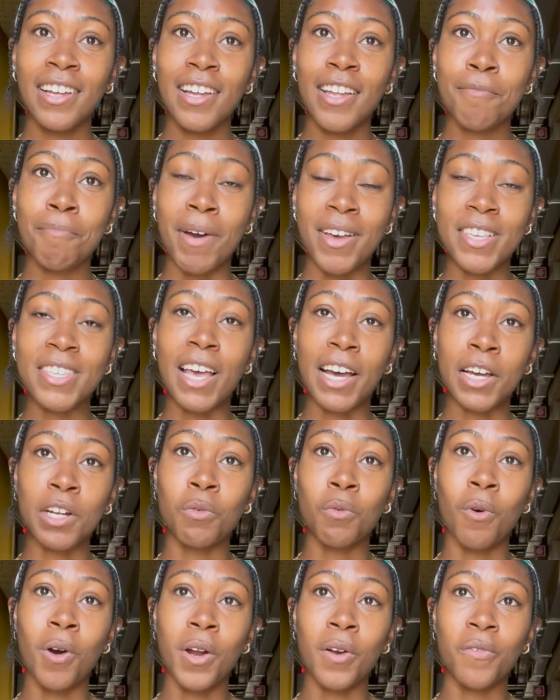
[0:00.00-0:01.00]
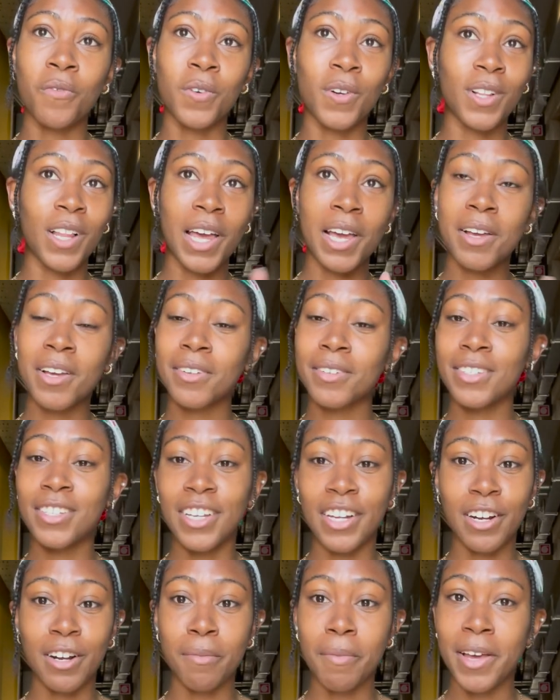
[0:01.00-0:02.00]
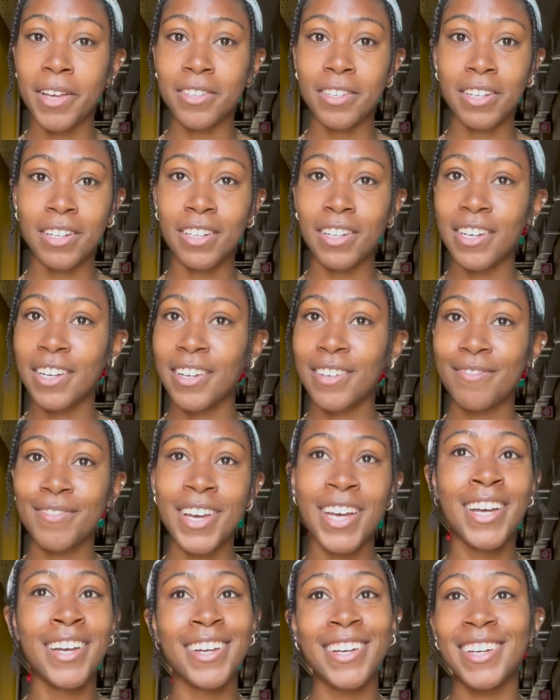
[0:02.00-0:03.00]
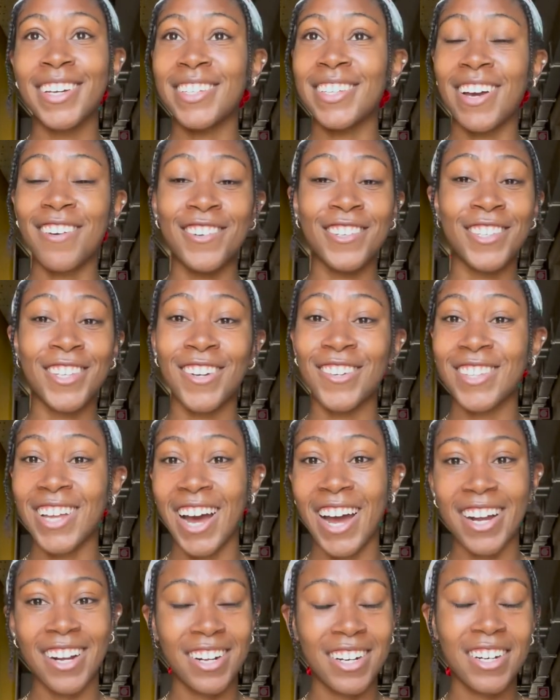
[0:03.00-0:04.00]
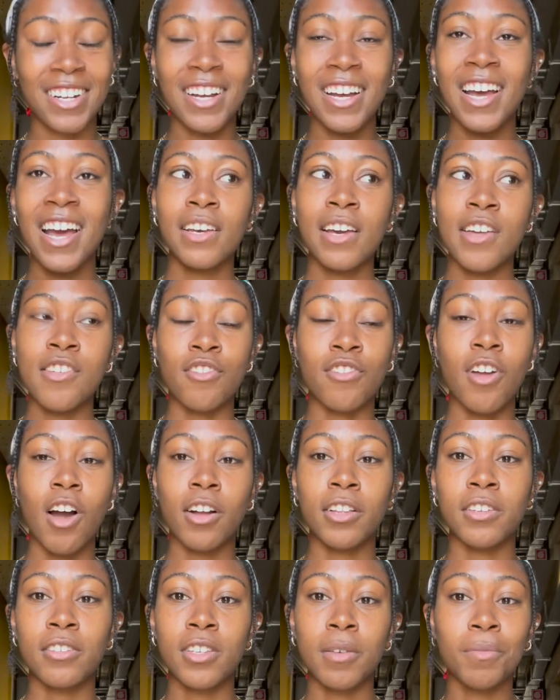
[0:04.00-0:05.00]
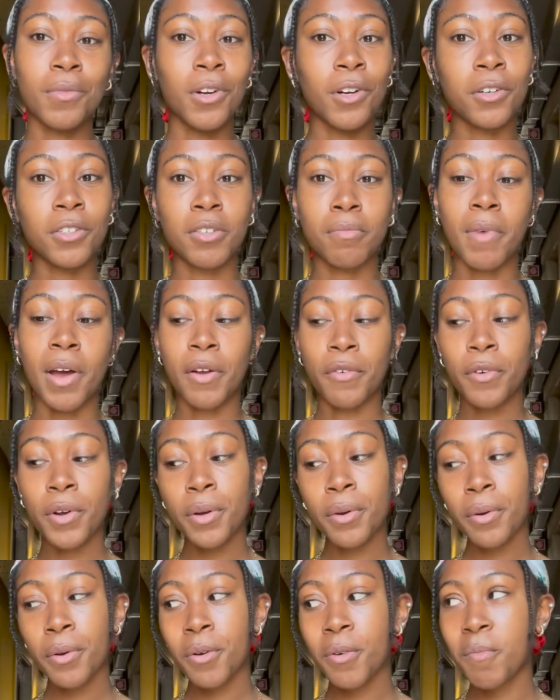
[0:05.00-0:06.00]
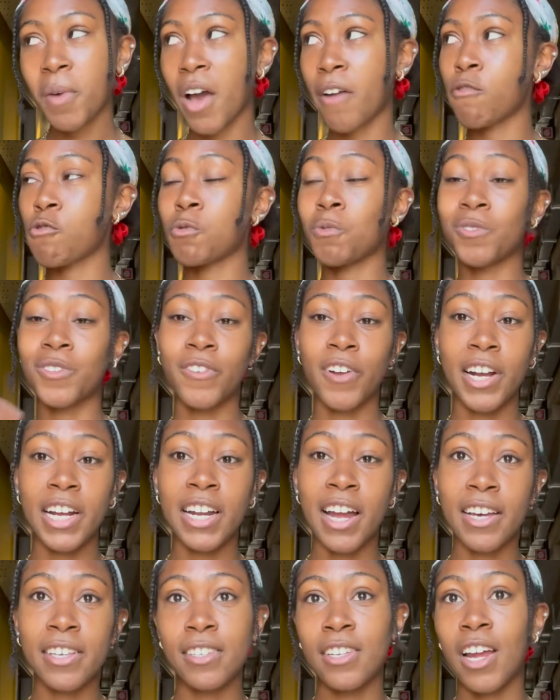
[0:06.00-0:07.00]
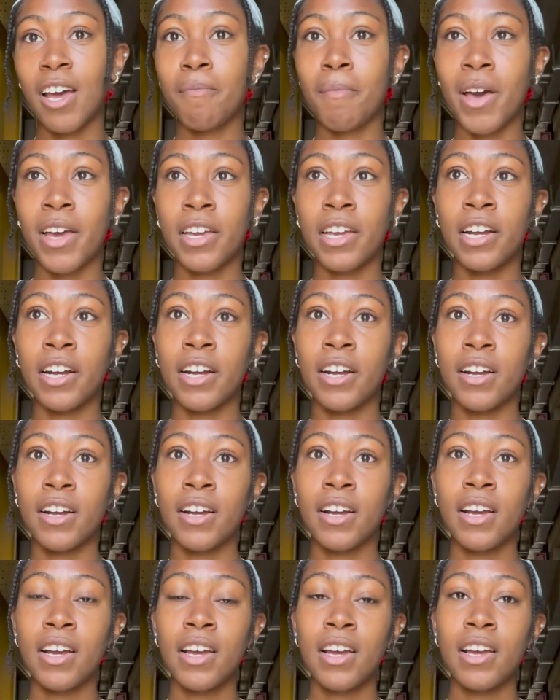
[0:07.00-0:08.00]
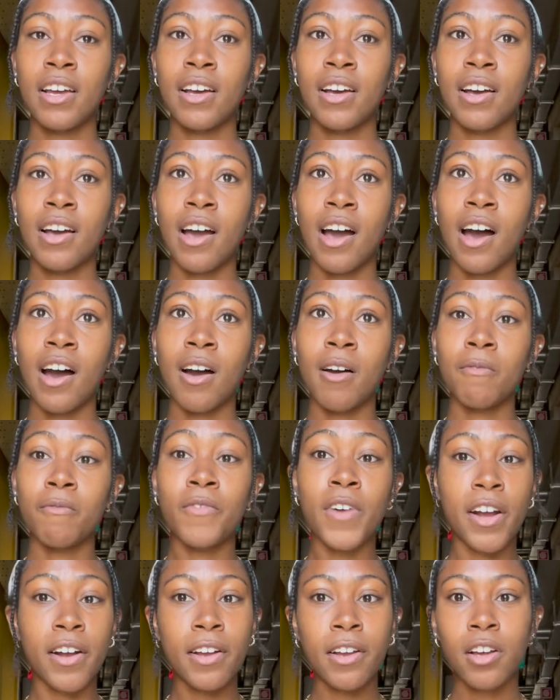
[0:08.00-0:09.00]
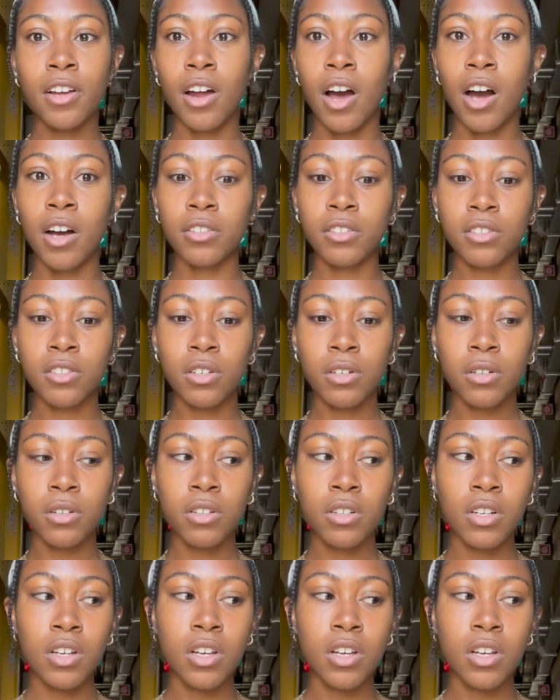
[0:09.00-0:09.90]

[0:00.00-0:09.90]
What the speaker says: my second one for, like, dinner, basically, because I was so tired. Just talked to some girls in my room. Everyone was very nice that I met here. Very good hostel.